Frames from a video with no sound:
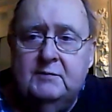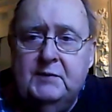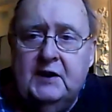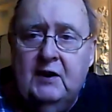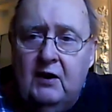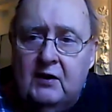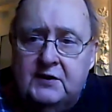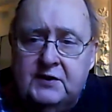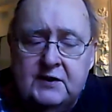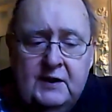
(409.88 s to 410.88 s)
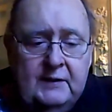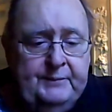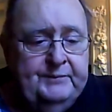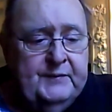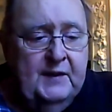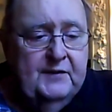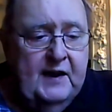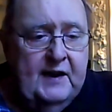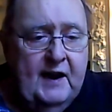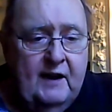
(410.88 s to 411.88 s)
because
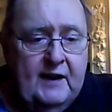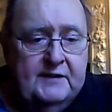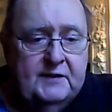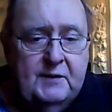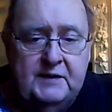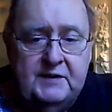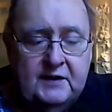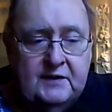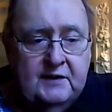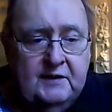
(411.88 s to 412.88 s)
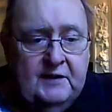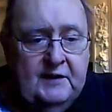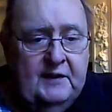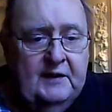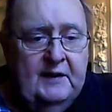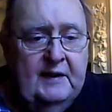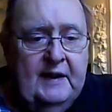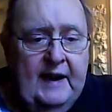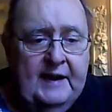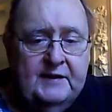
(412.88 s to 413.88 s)
they are unquoted.
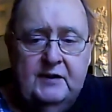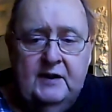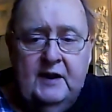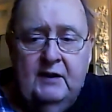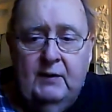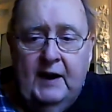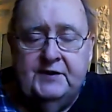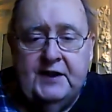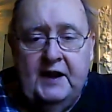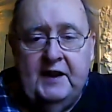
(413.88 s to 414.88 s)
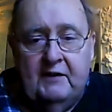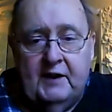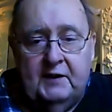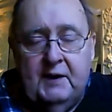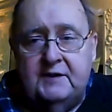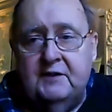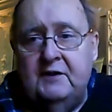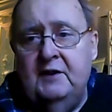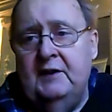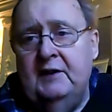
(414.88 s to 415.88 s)
And I say they're unquoted,
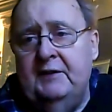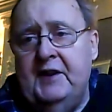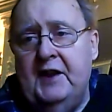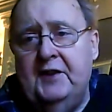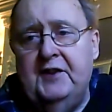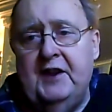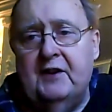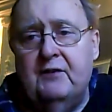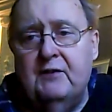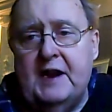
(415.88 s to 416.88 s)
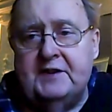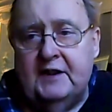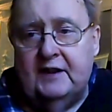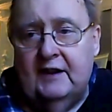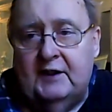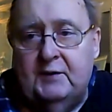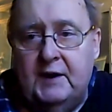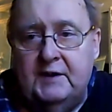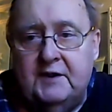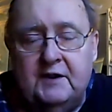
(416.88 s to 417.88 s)
they're theoretically
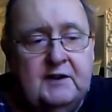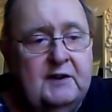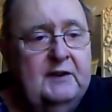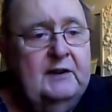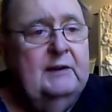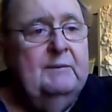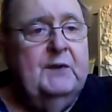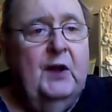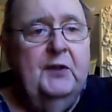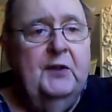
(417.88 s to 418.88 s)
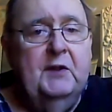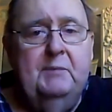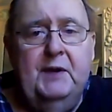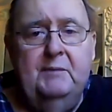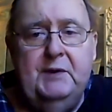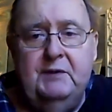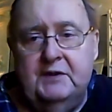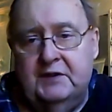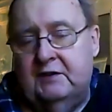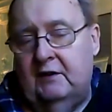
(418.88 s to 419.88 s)
quoted on the
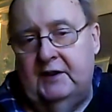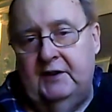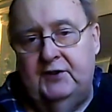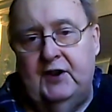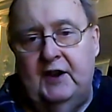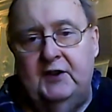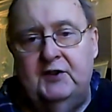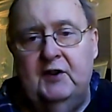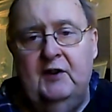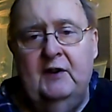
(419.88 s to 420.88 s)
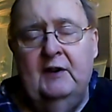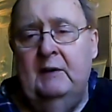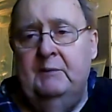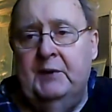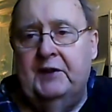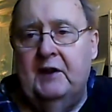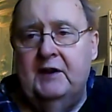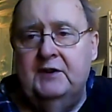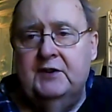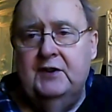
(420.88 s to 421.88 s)
Bermuda Stock Exchange, but there
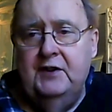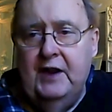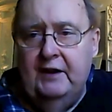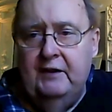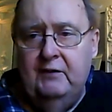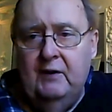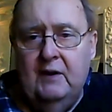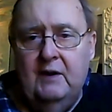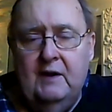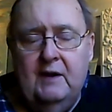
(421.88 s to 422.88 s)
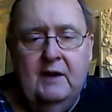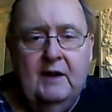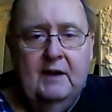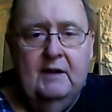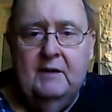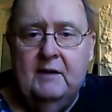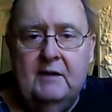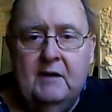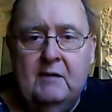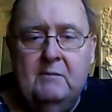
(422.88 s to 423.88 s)
is no
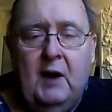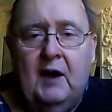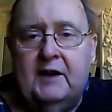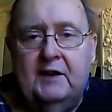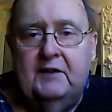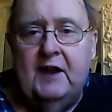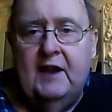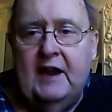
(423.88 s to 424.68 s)
market there